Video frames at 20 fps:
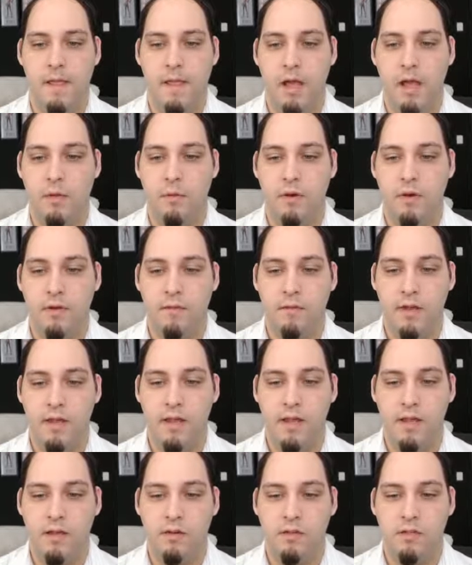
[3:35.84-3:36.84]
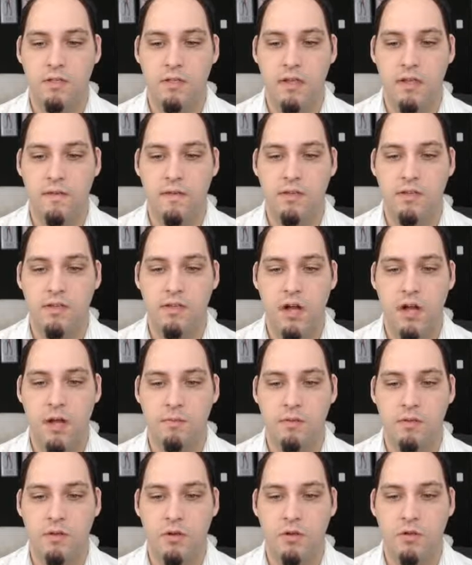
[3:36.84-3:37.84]
Whenever he heals, if he
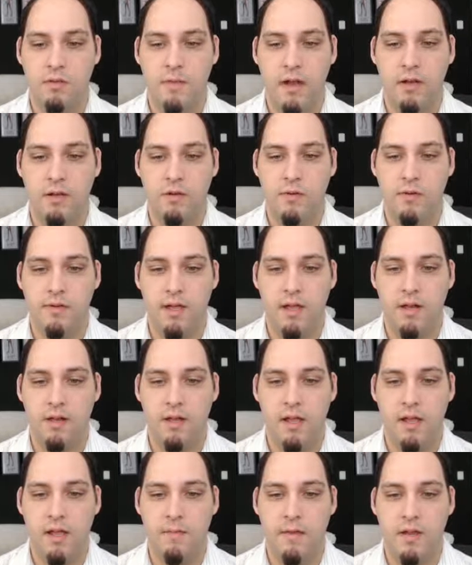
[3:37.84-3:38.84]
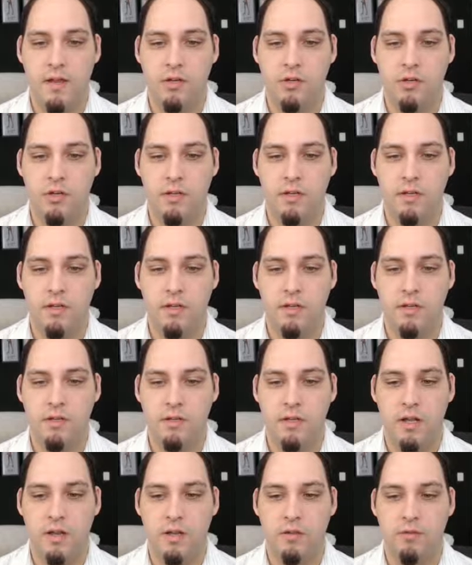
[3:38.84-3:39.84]
stops and goes back to his idle animation, it just
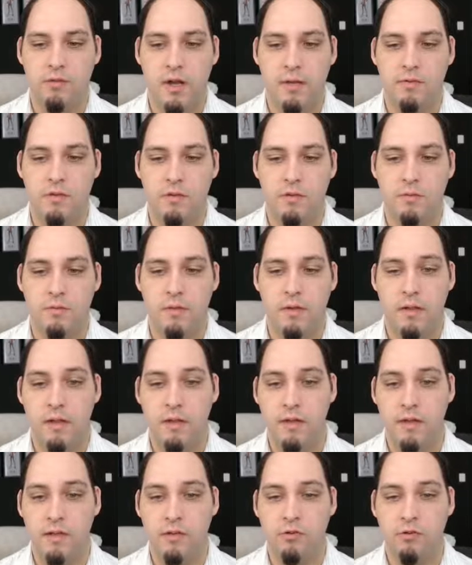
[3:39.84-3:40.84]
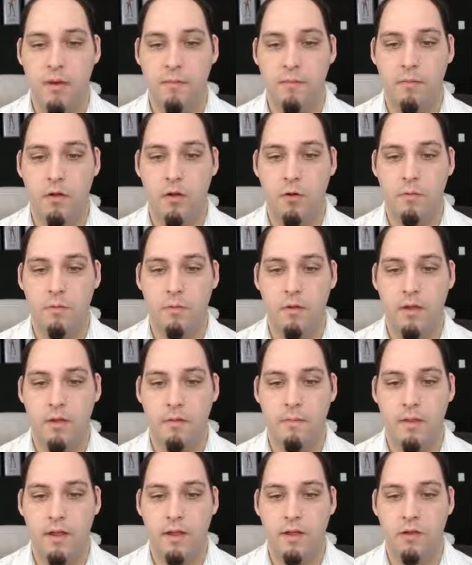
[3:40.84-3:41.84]
kind of drops them, and he can come
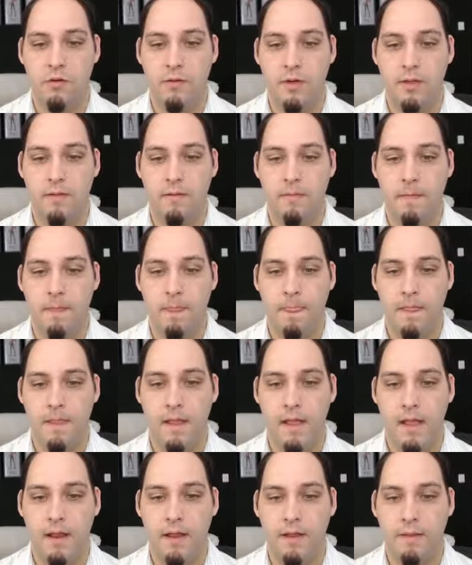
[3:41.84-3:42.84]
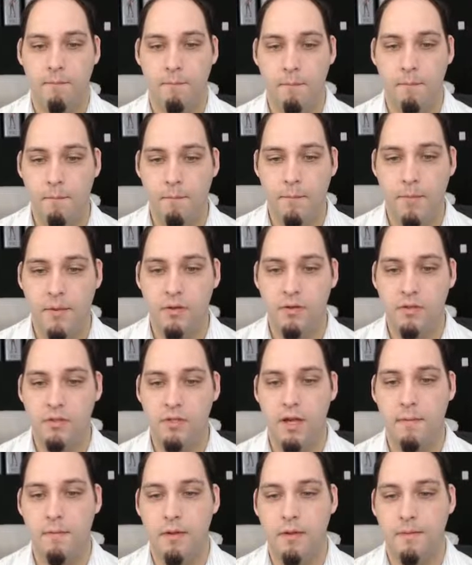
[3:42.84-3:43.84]
back into it, and it builds
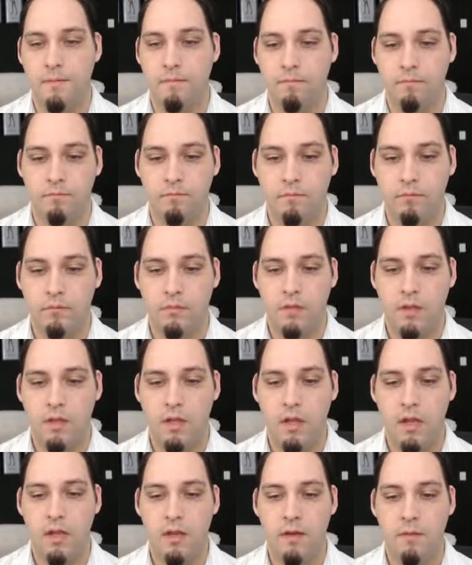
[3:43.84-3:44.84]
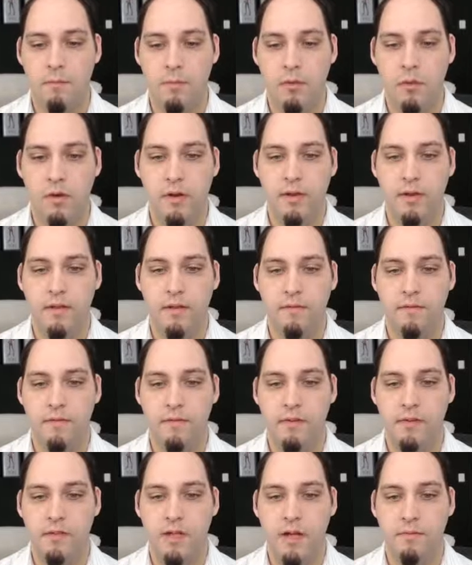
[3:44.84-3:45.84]
up. At any point, if
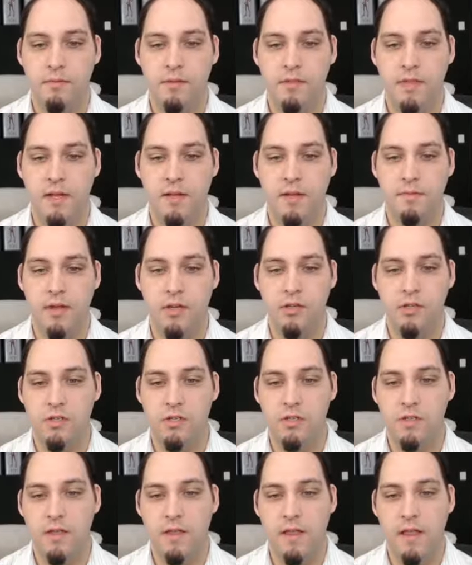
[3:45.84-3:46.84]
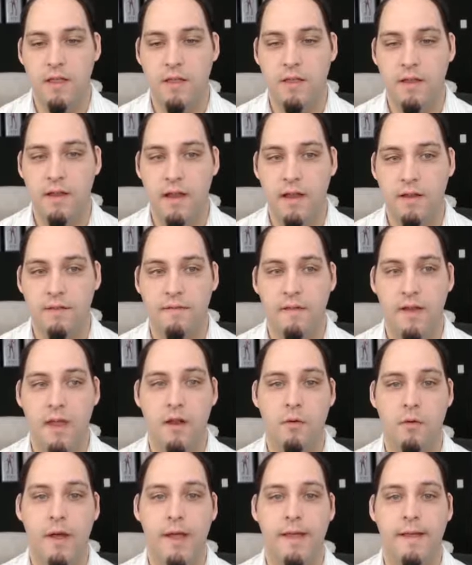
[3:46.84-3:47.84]
he stops his animations, they kind of fade
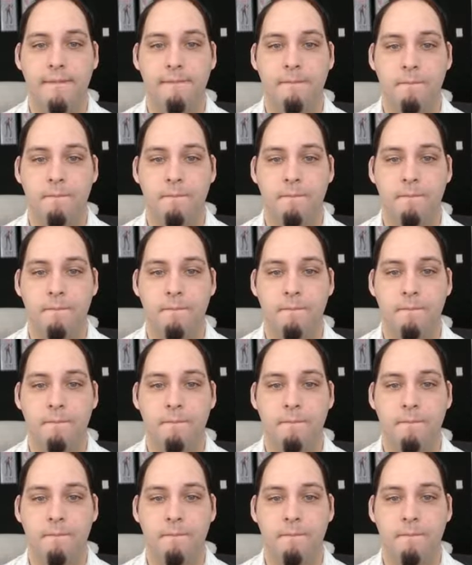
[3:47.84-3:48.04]
away.